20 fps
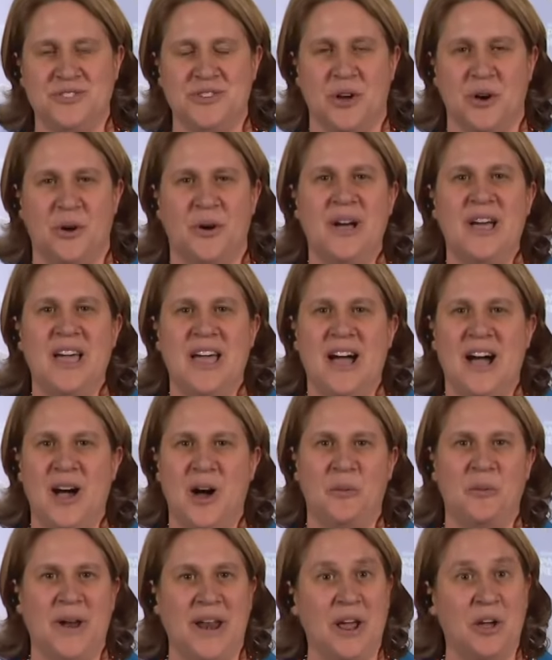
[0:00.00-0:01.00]
So
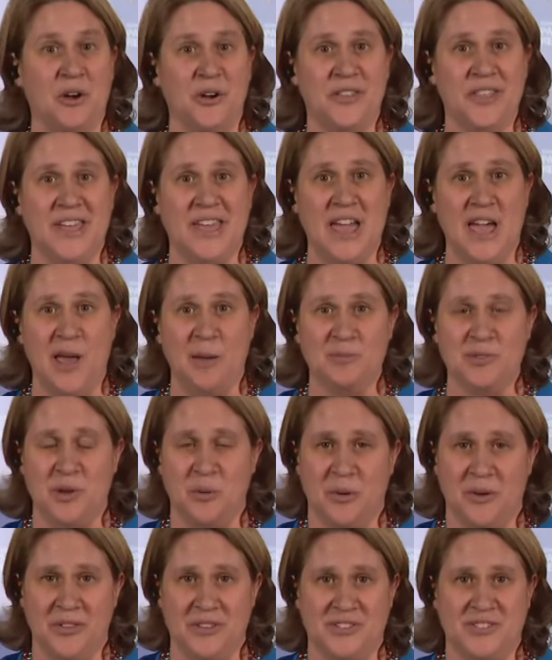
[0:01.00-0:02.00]
uh, when I go to the games,
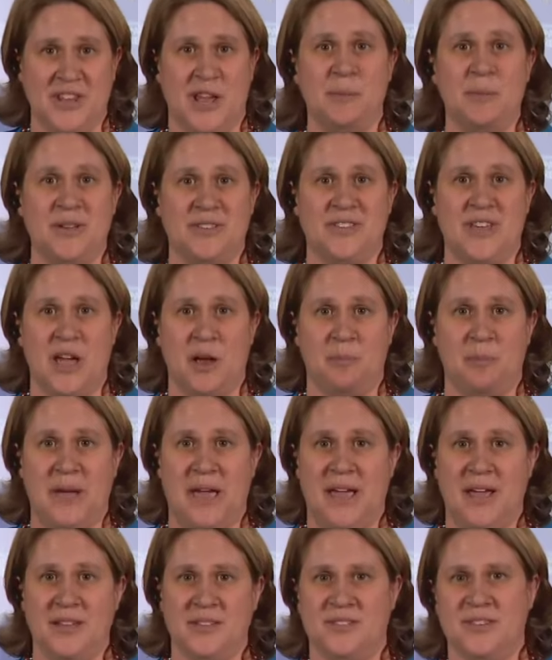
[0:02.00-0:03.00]
I wear the same exact
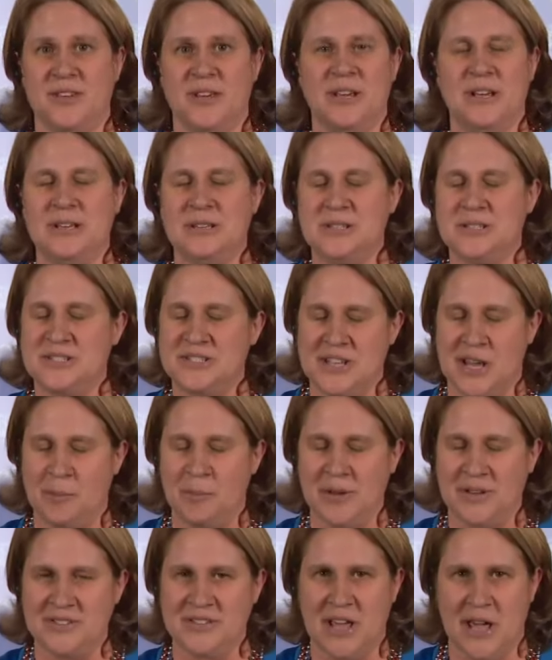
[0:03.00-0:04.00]
pants
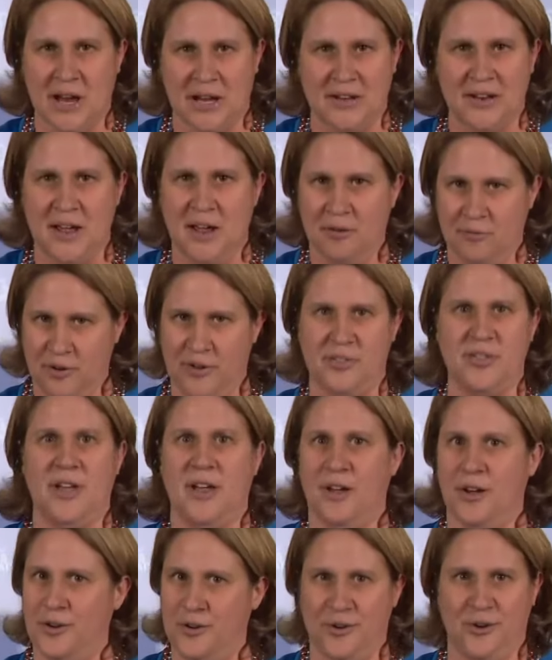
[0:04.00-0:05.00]
same exact
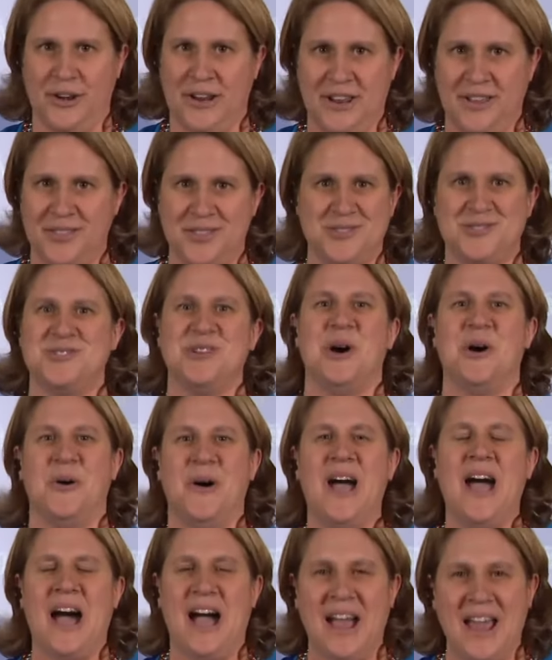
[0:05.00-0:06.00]
everything underneath.
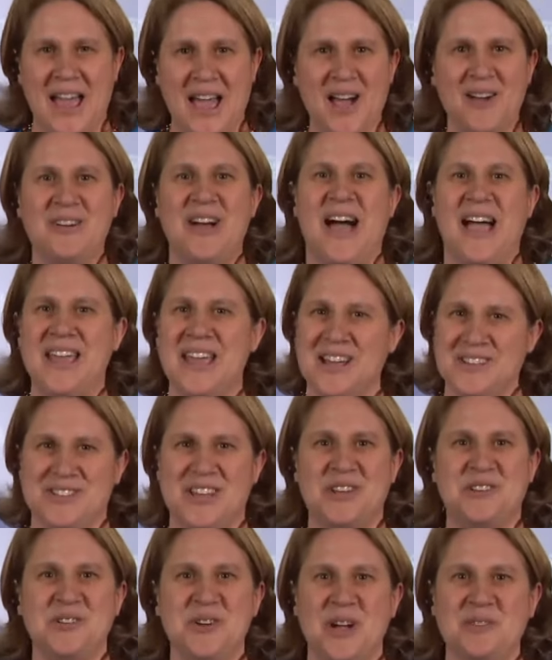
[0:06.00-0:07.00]
So I have,
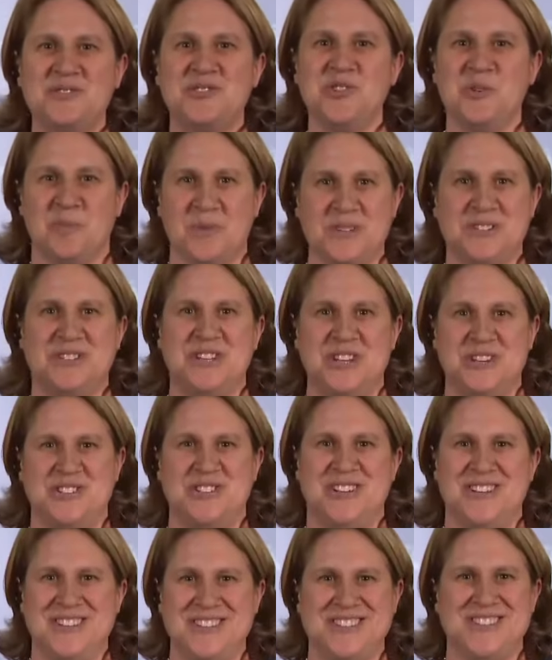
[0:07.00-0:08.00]
yes, I do have
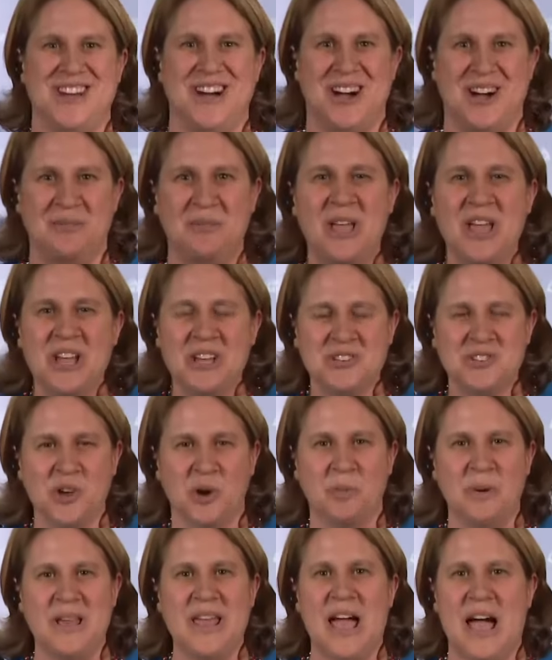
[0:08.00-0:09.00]
superstitions. Um,
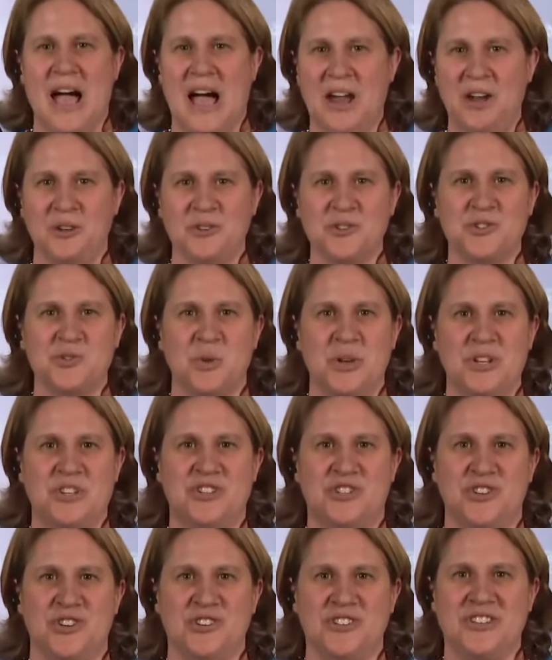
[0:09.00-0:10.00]
so, but yeah, I don't
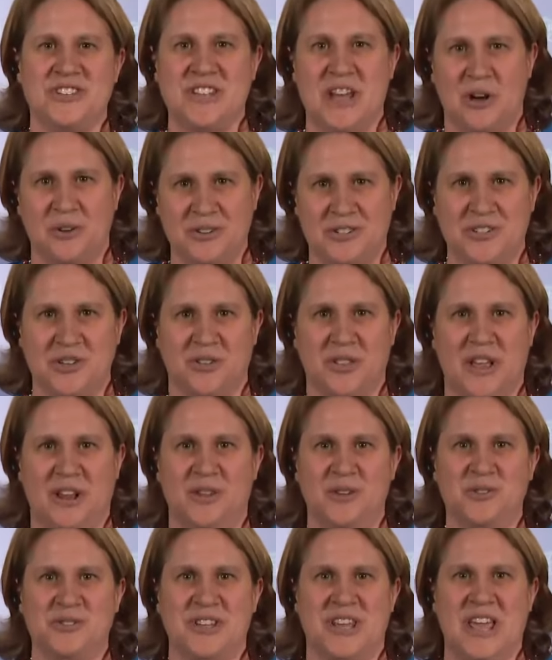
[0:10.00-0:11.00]
switch jerseys out until they
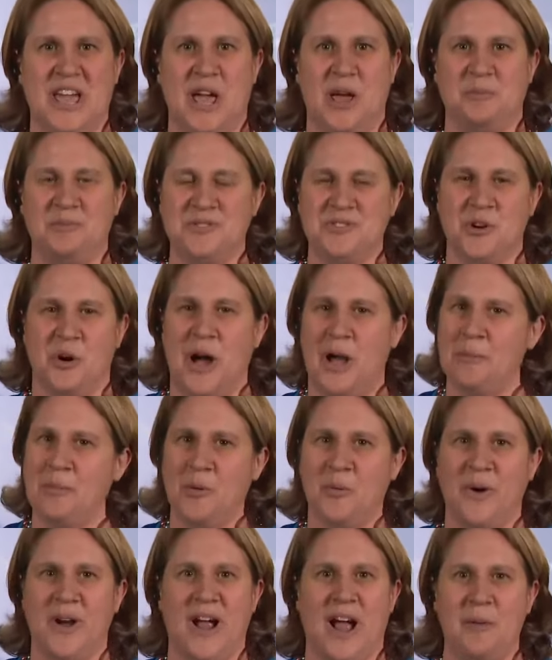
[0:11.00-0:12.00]
lose a game. So I've
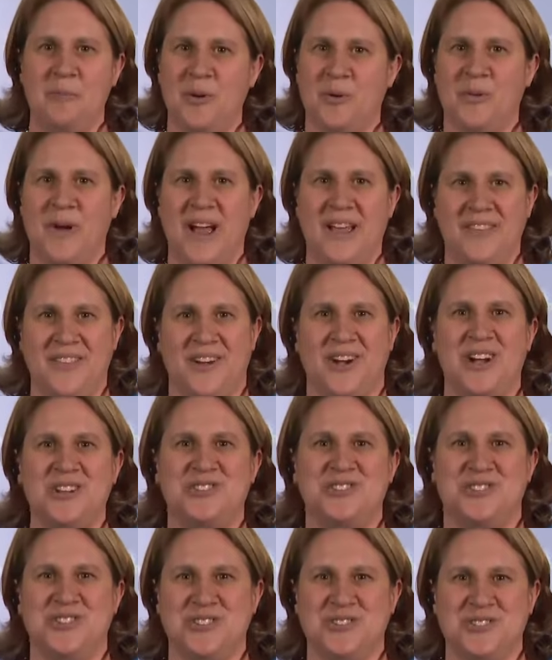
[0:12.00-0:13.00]
been wearing, I've been riding the
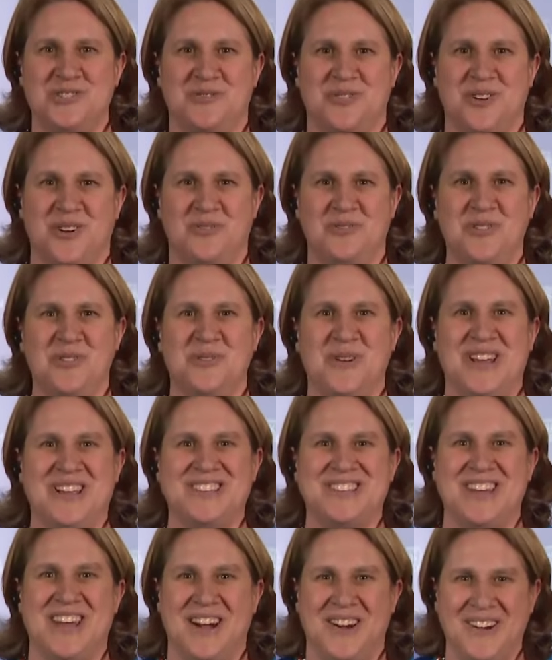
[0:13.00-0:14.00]
Hutch jersey for a few
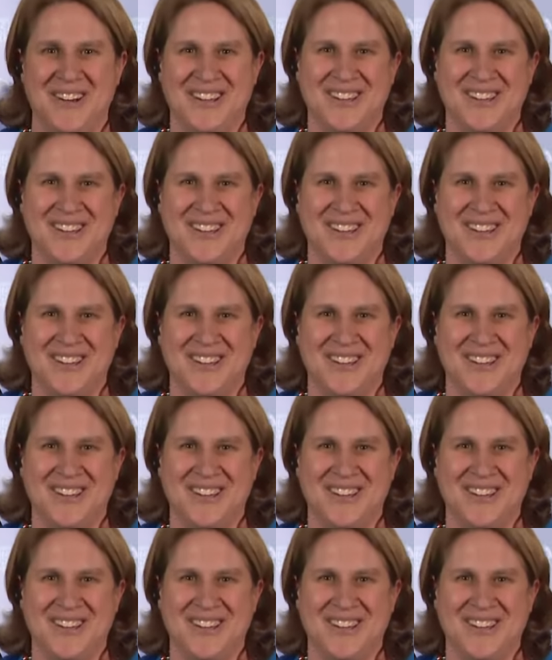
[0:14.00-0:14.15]
weeks now.